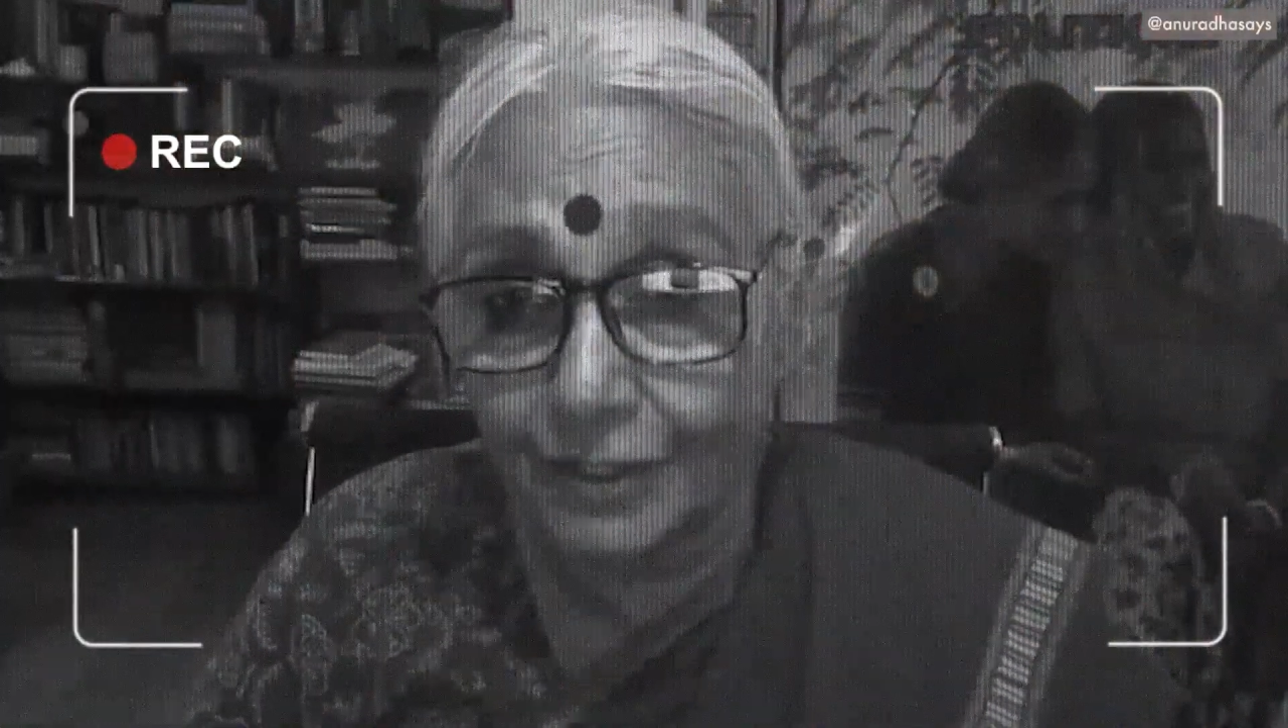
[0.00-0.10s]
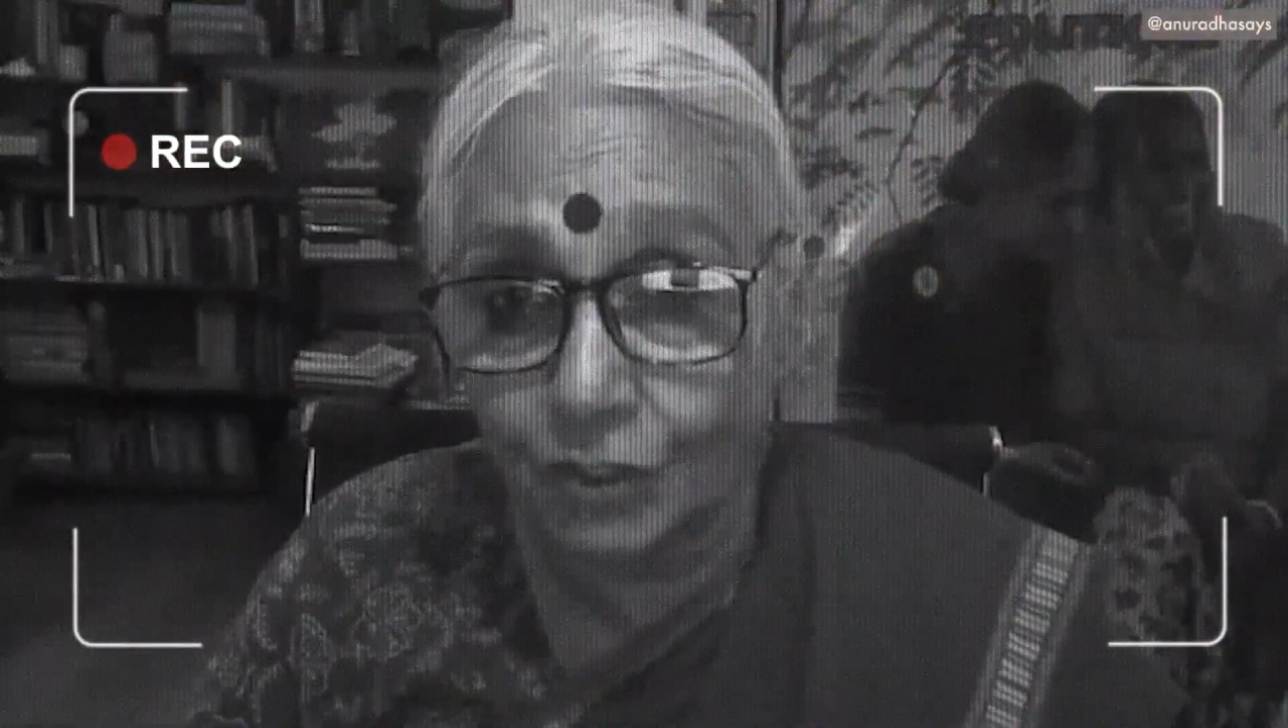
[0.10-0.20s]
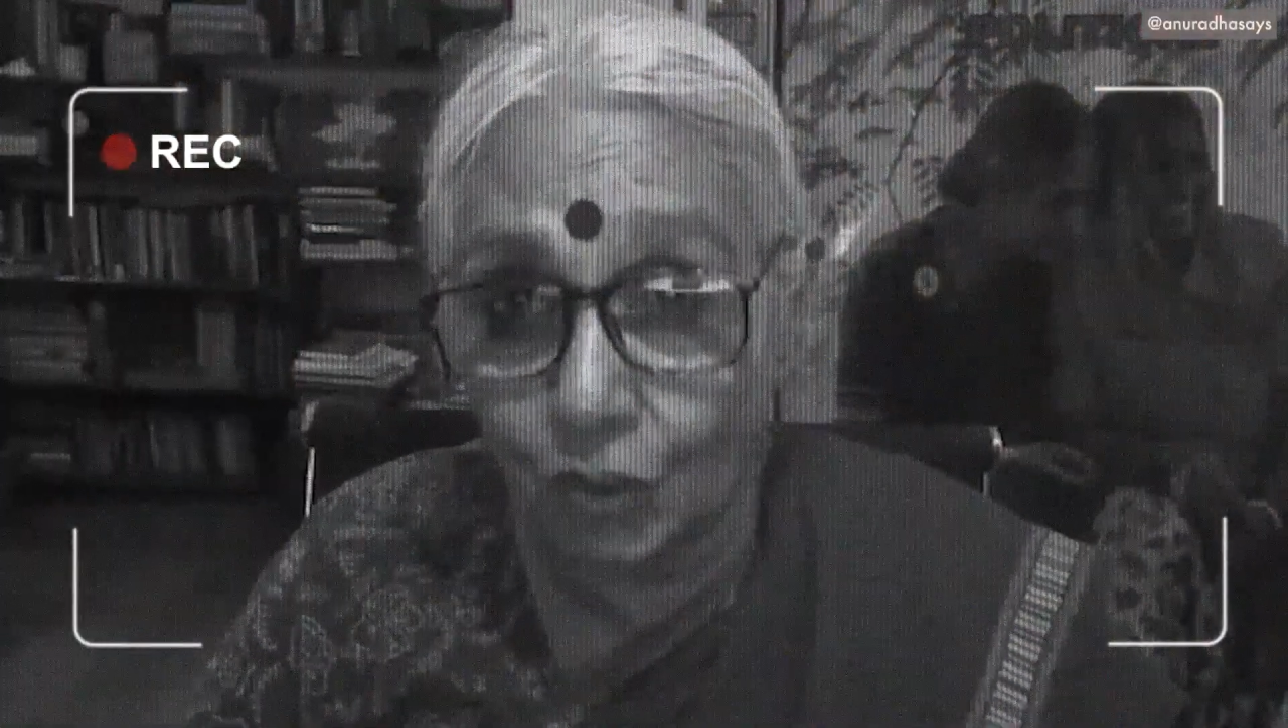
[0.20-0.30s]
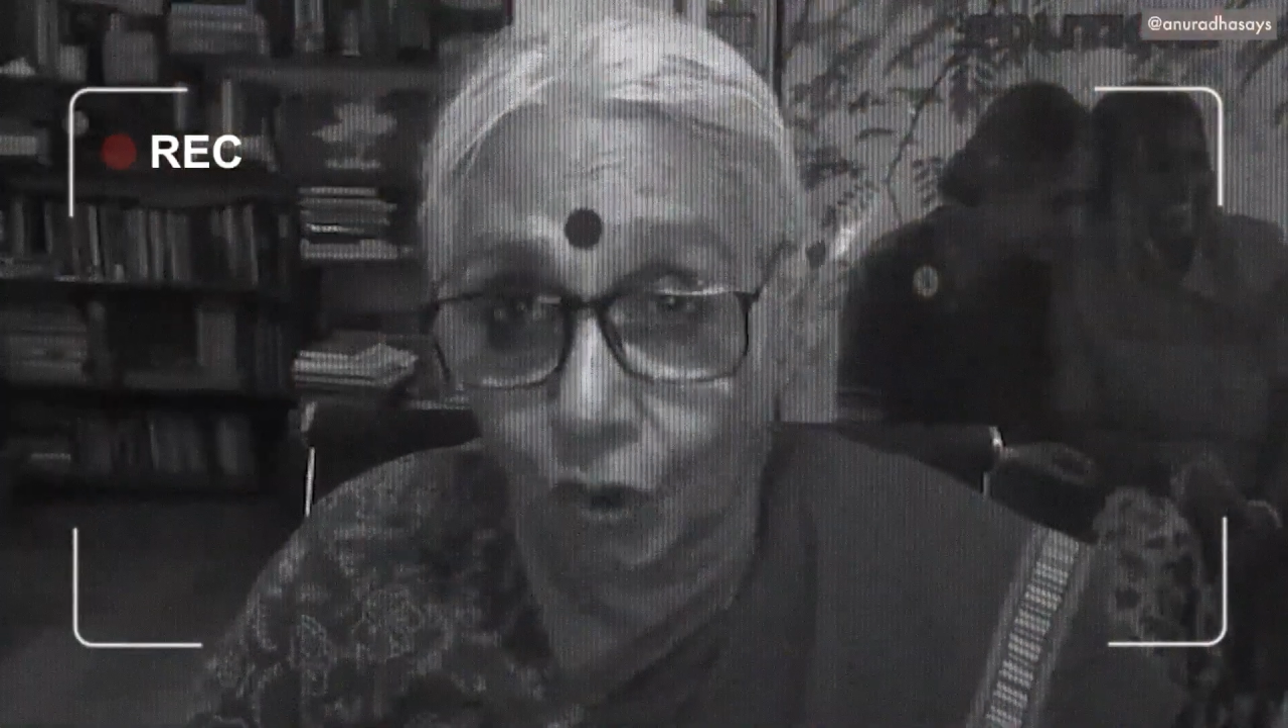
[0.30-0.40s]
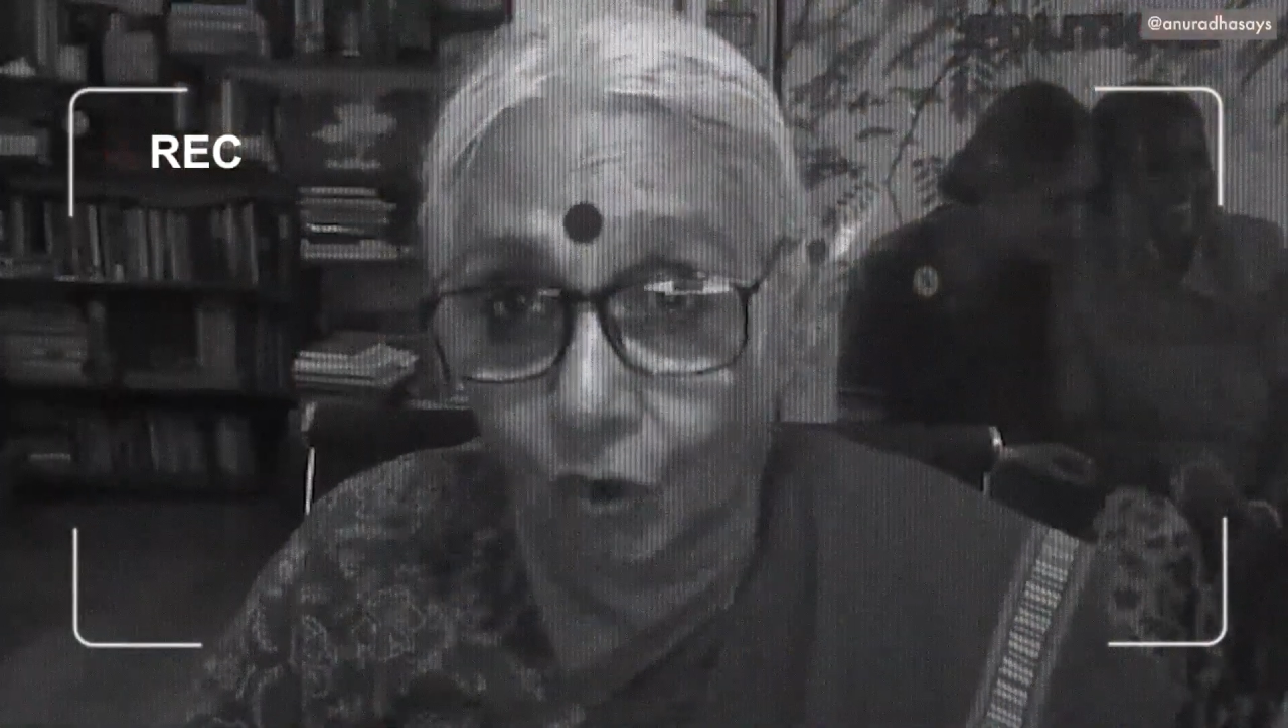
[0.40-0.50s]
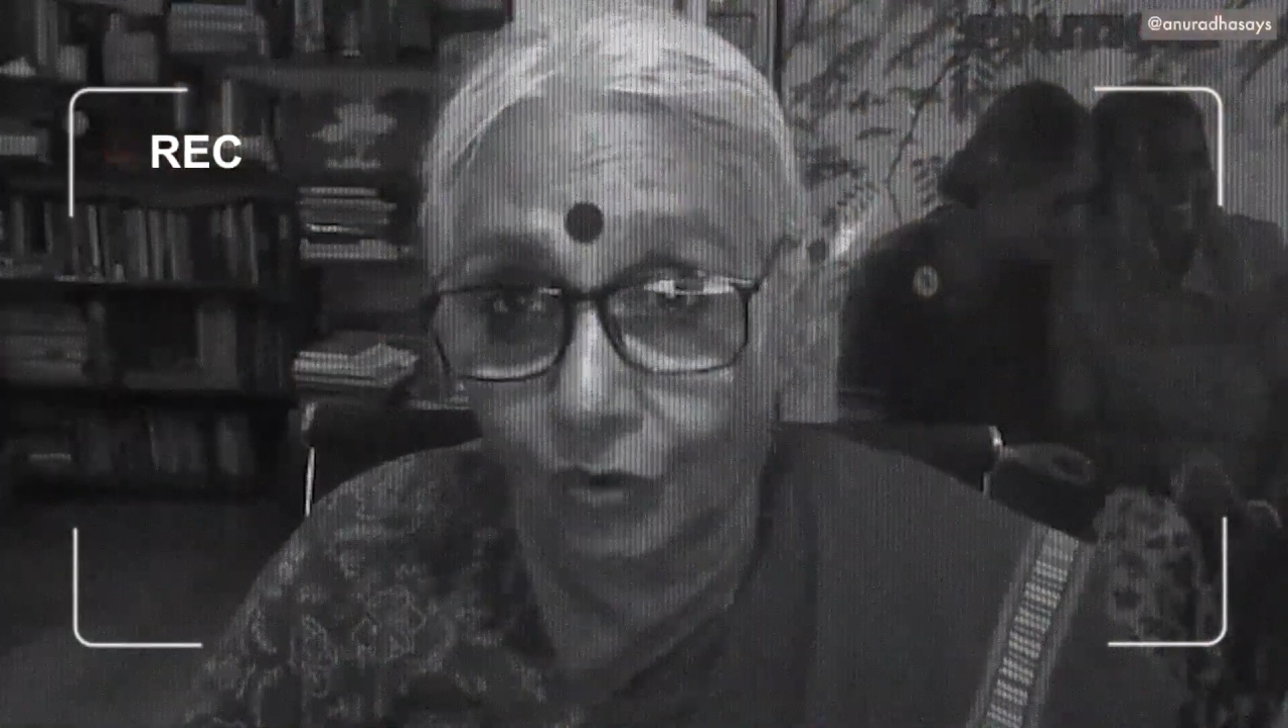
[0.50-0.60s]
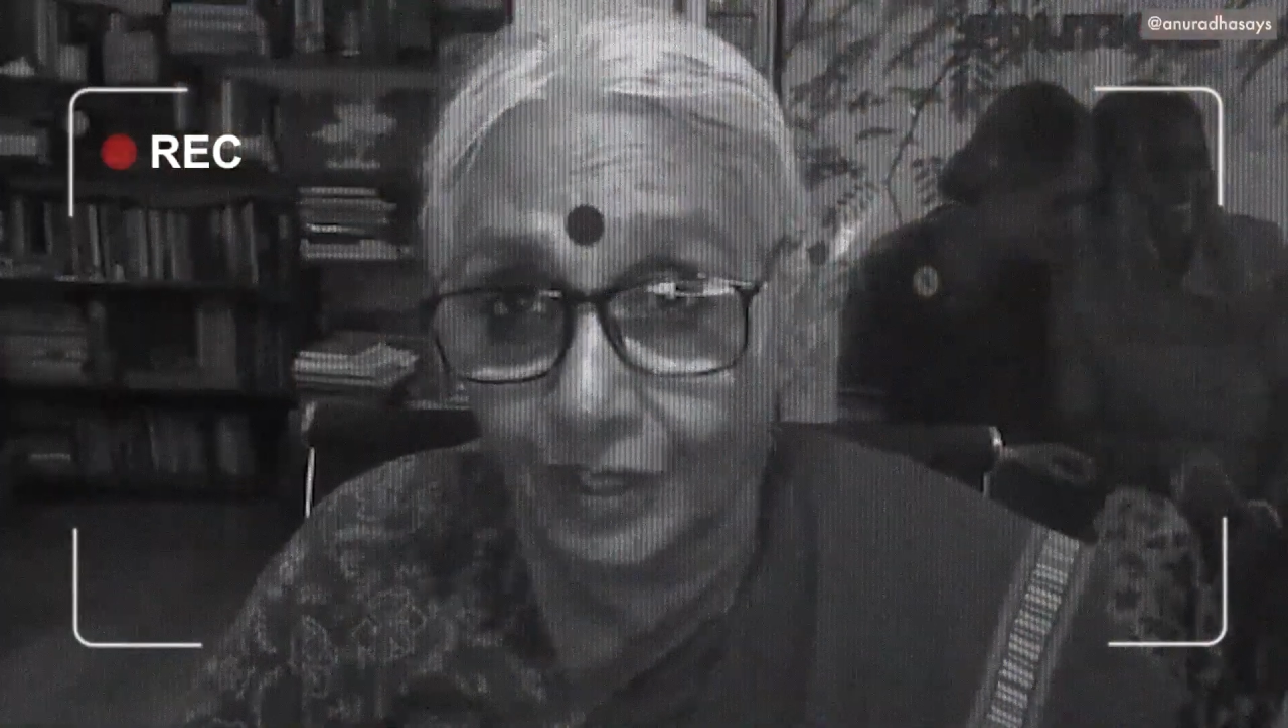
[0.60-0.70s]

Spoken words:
the law